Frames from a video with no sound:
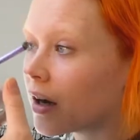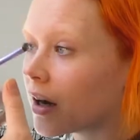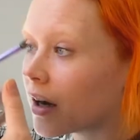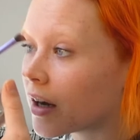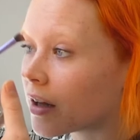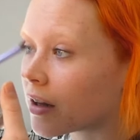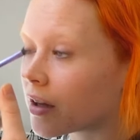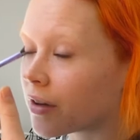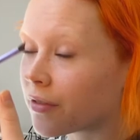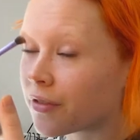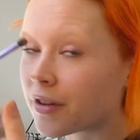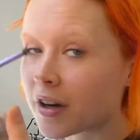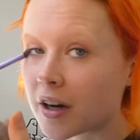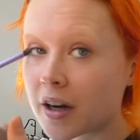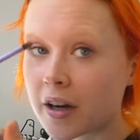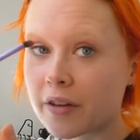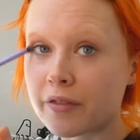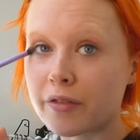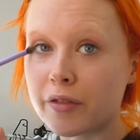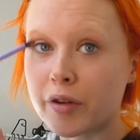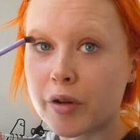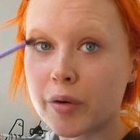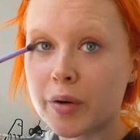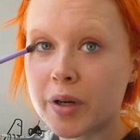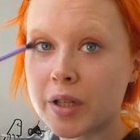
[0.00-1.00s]
I love that I have
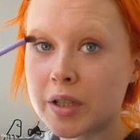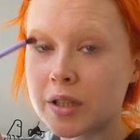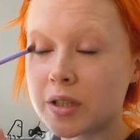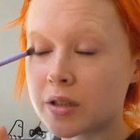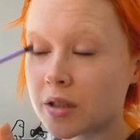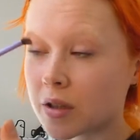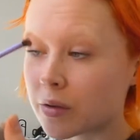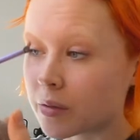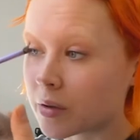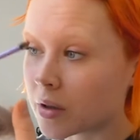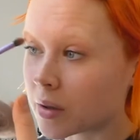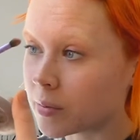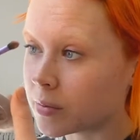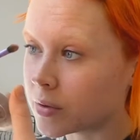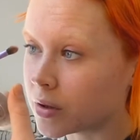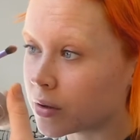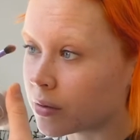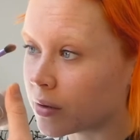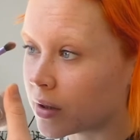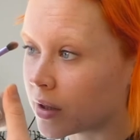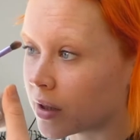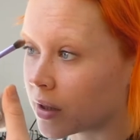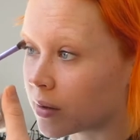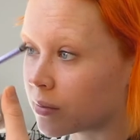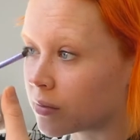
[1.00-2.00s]
no idea what I'm
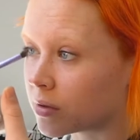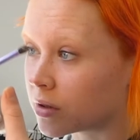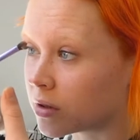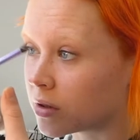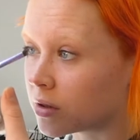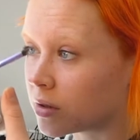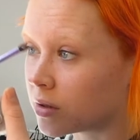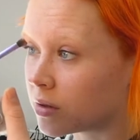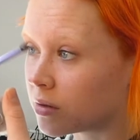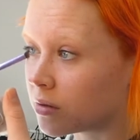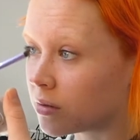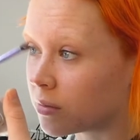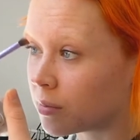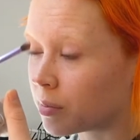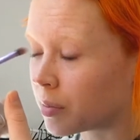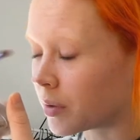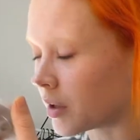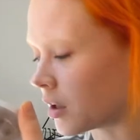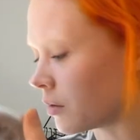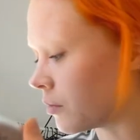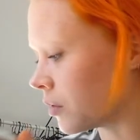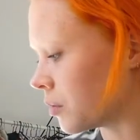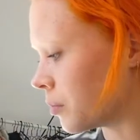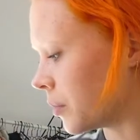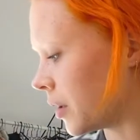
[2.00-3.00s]
doing, I'm just
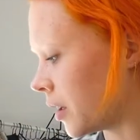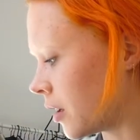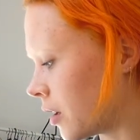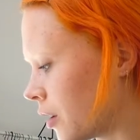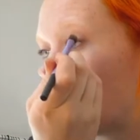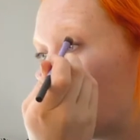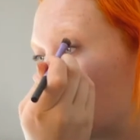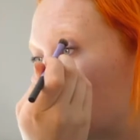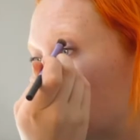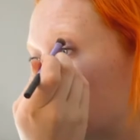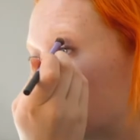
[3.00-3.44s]
playing with makeup.